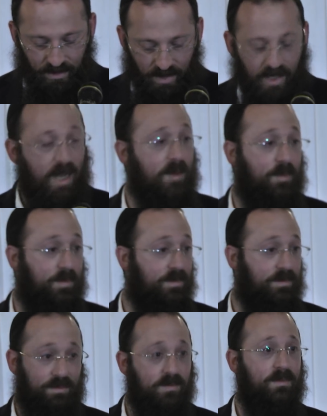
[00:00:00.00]
And
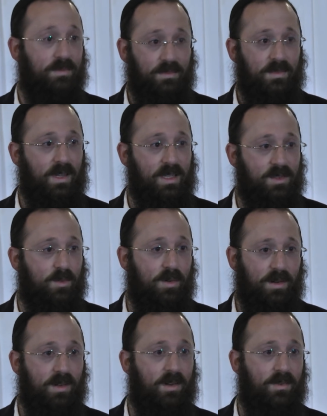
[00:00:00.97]
I swore
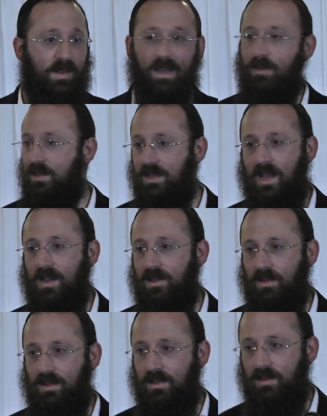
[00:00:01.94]
it off. I was not
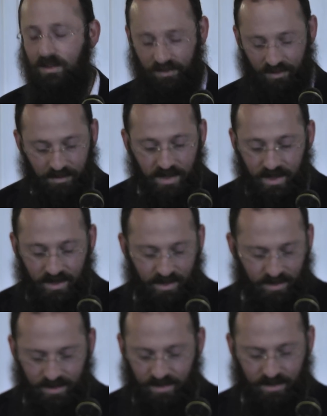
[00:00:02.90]
going to do it for many
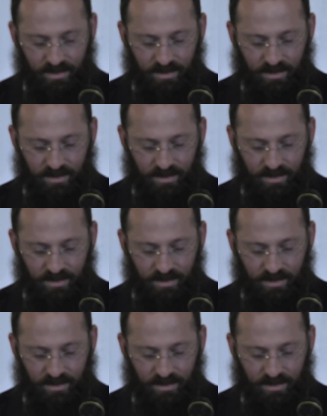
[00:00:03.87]
years.